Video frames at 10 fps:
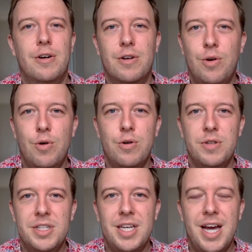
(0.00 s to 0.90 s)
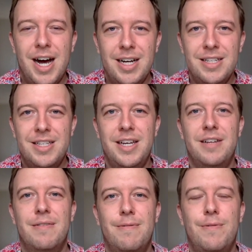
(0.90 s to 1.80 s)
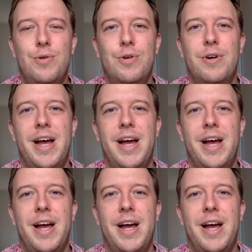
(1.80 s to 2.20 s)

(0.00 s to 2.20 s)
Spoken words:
course content for